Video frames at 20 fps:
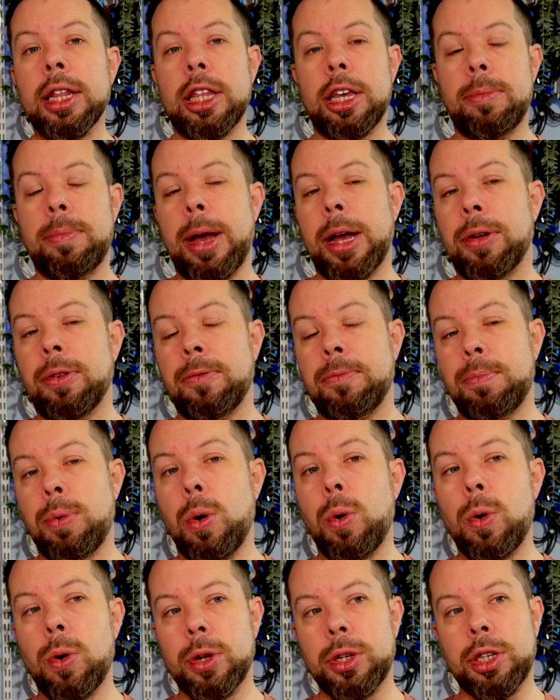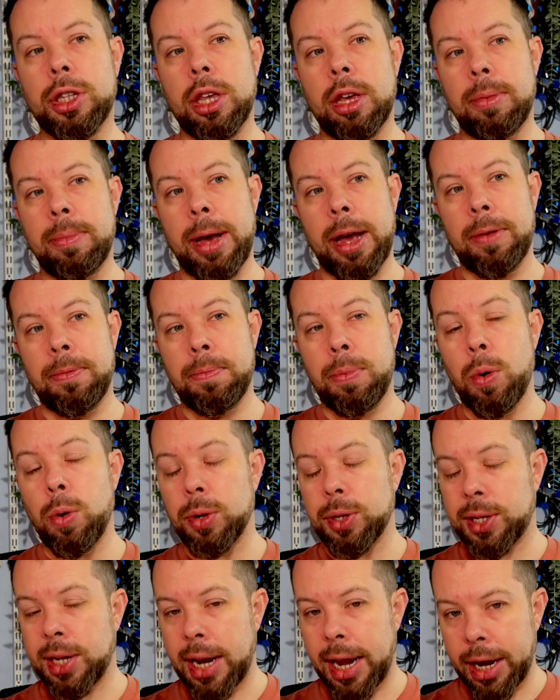the amount of ports, the amount of
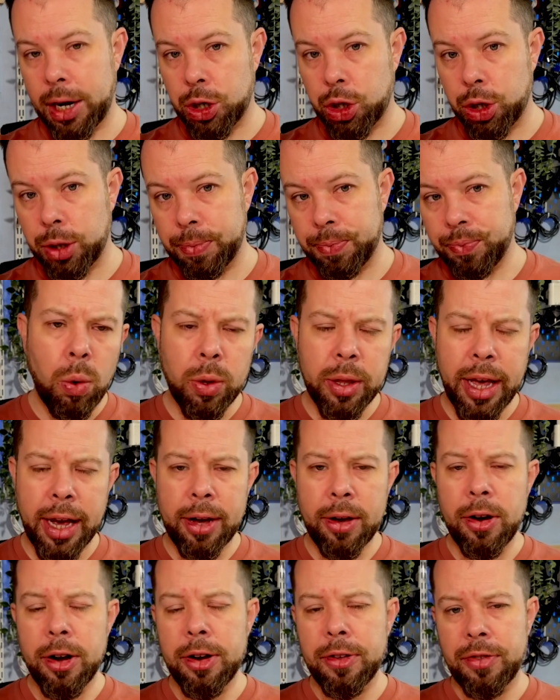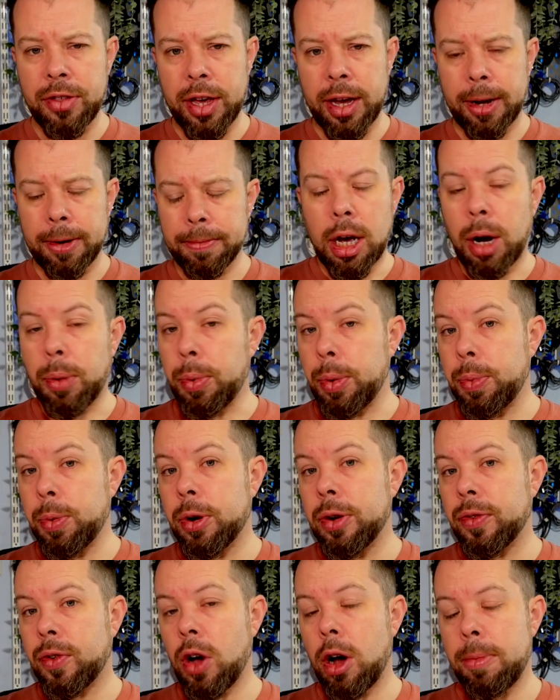port selection, all that kind of thing. Uh, we
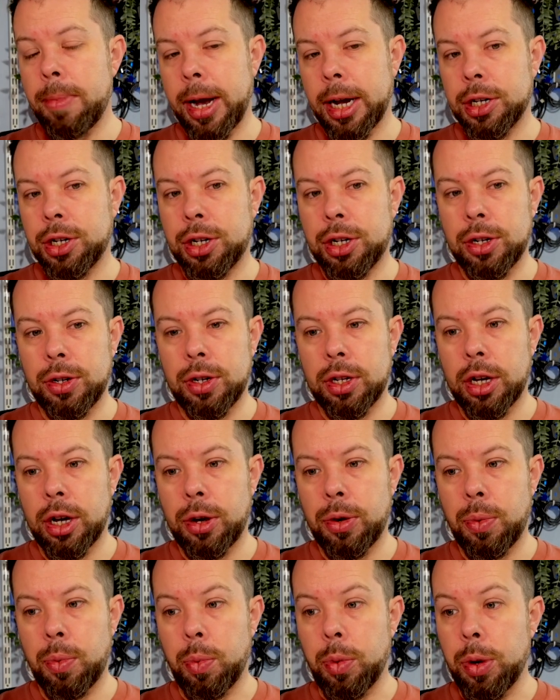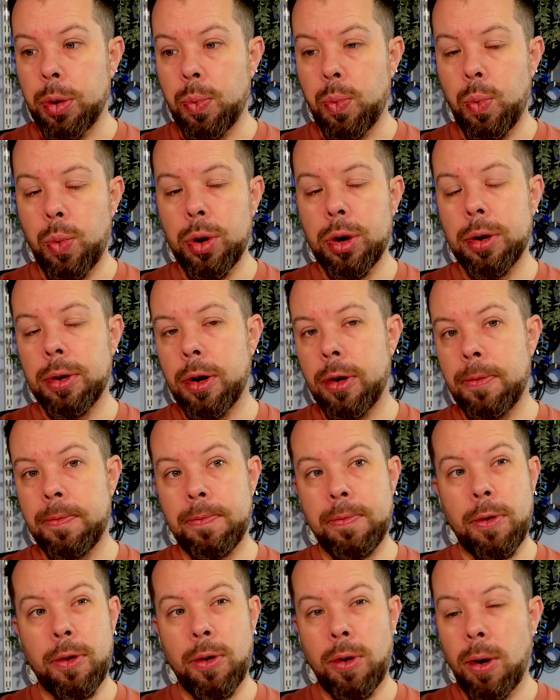wouldn't have got a Mac Studio. We wouldn't have
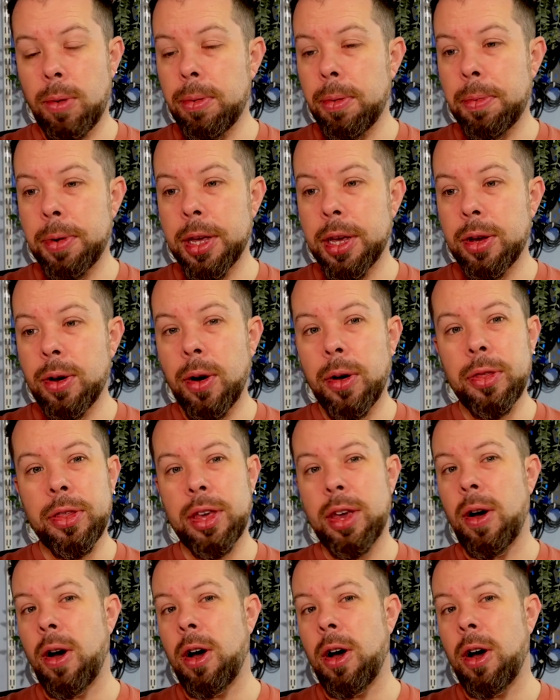probably got the